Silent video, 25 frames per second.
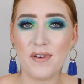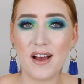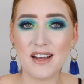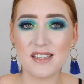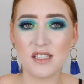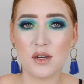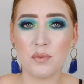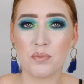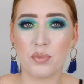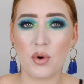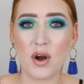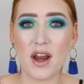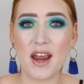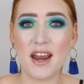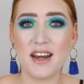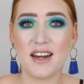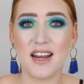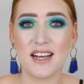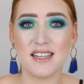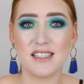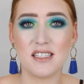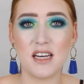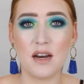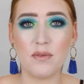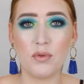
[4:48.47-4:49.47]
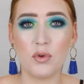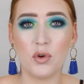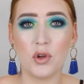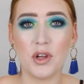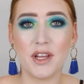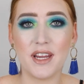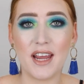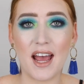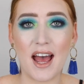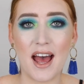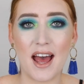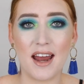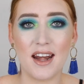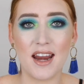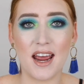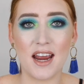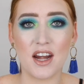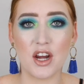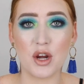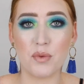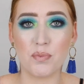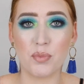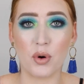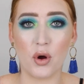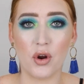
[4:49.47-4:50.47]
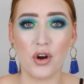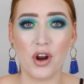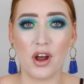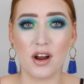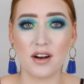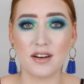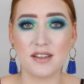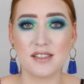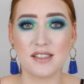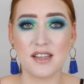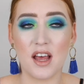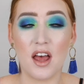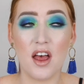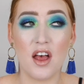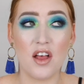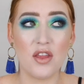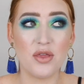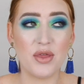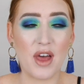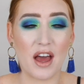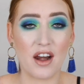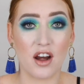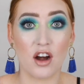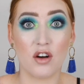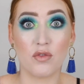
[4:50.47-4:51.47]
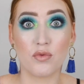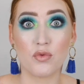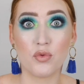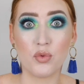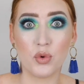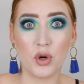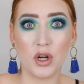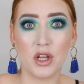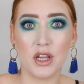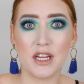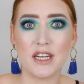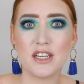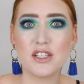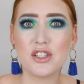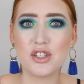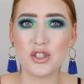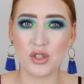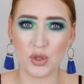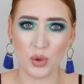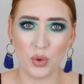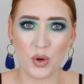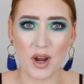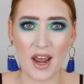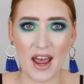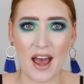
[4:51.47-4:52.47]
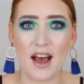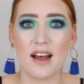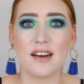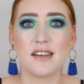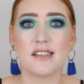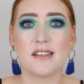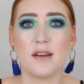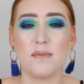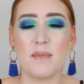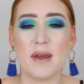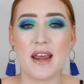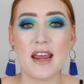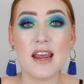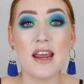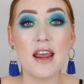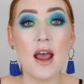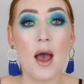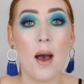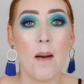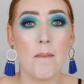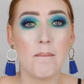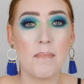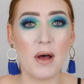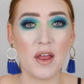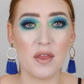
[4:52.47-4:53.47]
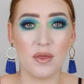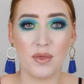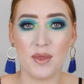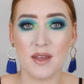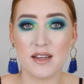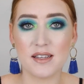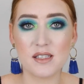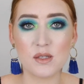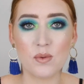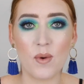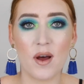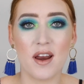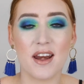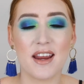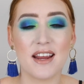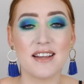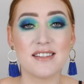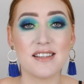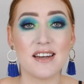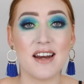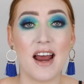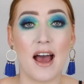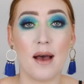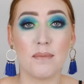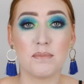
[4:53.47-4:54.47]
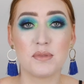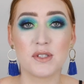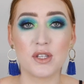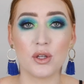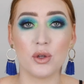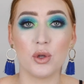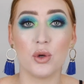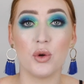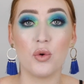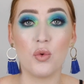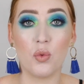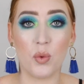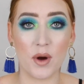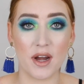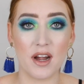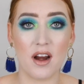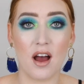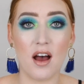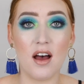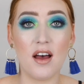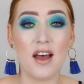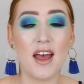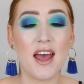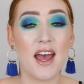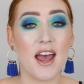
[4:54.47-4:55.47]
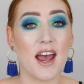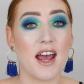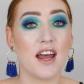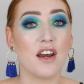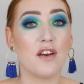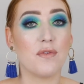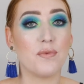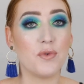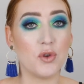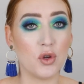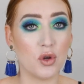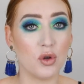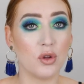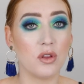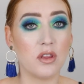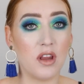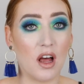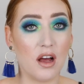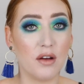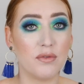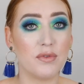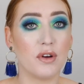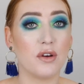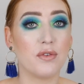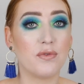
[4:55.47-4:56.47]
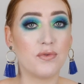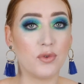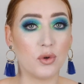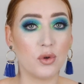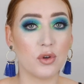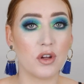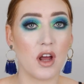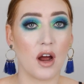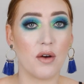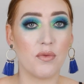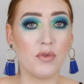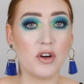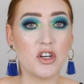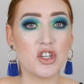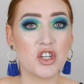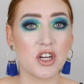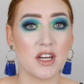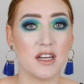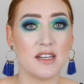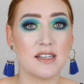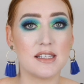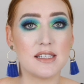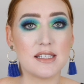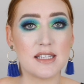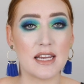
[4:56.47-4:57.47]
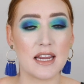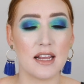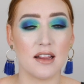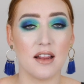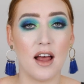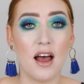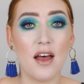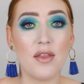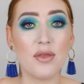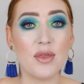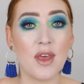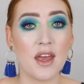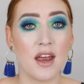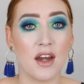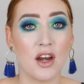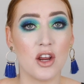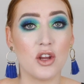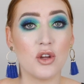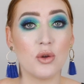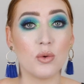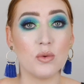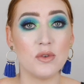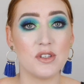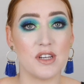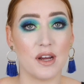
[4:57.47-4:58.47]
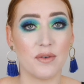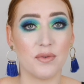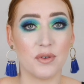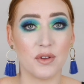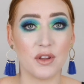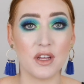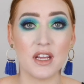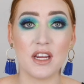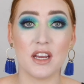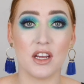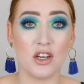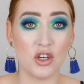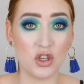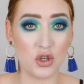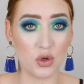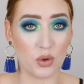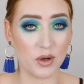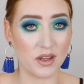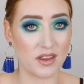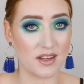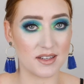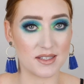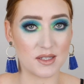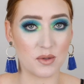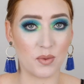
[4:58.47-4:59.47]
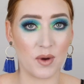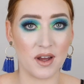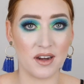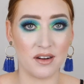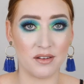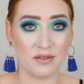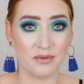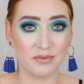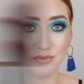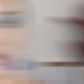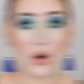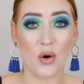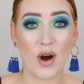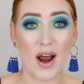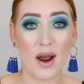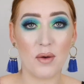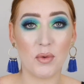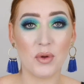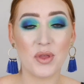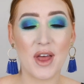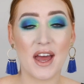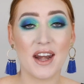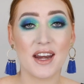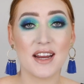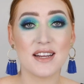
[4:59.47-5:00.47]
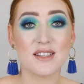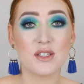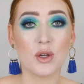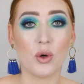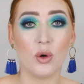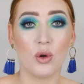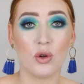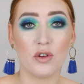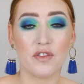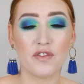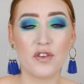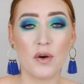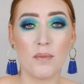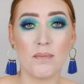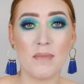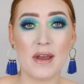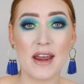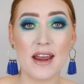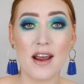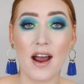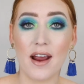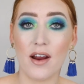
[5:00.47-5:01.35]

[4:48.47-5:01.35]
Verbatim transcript: as a brand has never really had any products that have really stood out to me, but this one is an absolute winner. And if you love a full coverage concealer, then you'll definitely enjoy this one. All right, well that is all from me.